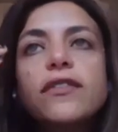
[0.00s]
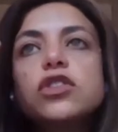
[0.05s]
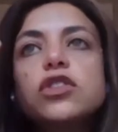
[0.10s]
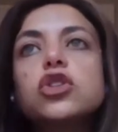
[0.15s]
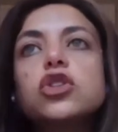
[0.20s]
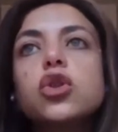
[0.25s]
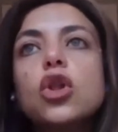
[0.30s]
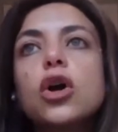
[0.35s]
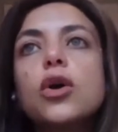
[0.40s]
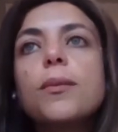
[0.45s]
you
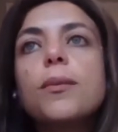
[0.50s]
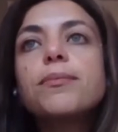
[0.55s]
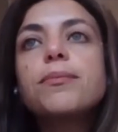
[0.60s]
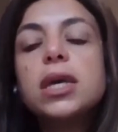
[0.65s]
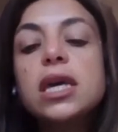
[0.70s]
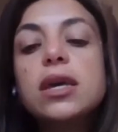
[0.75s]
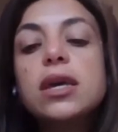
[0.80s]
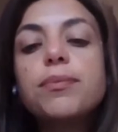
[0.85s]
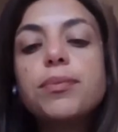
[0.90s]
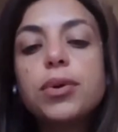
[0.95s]
have to
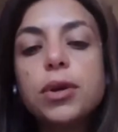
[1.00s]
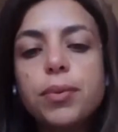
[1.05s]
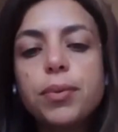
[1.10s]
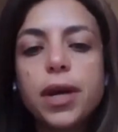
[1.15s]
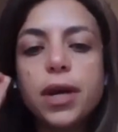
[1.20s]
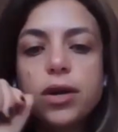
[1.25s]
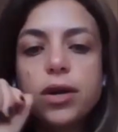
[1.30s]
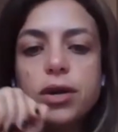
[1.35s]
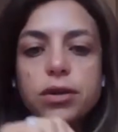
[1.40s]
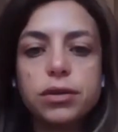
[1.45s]
be
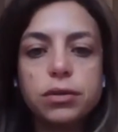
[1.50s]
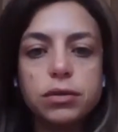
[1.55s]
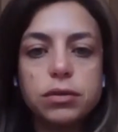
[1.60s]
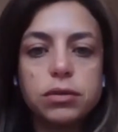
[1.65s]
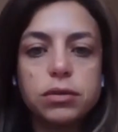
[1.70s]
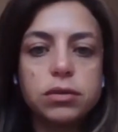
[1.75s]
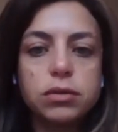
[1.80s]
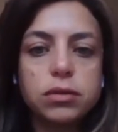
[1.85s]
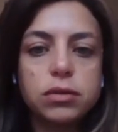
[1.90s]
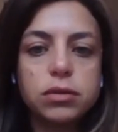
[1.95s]

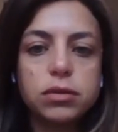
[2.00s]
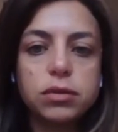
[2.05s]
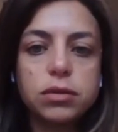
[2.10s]
prepared